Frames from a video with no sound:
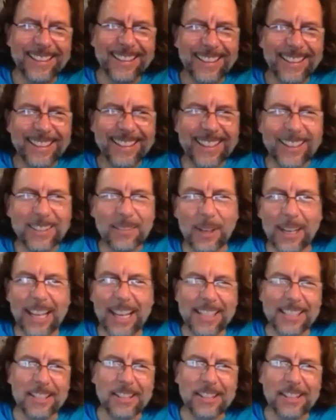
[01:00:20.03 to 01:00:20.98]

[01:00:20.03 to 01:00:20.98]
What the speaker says: Stay with us,